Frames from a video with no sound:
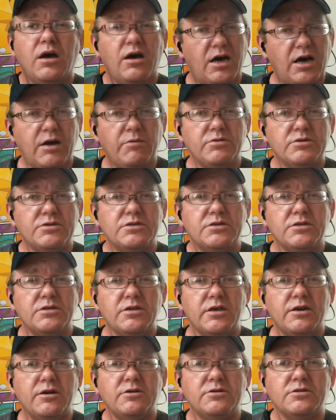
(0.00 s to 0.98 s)
I will see you
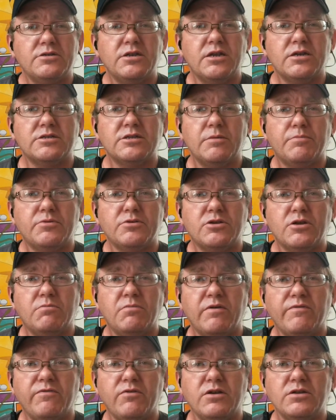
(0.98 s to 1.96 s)
later in the next episode,
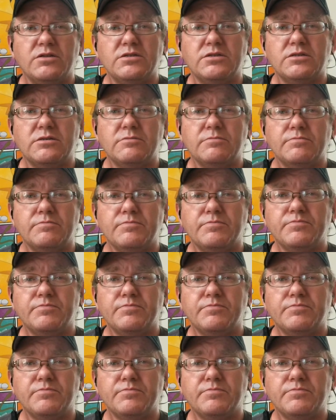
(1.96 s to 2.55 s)
my friends.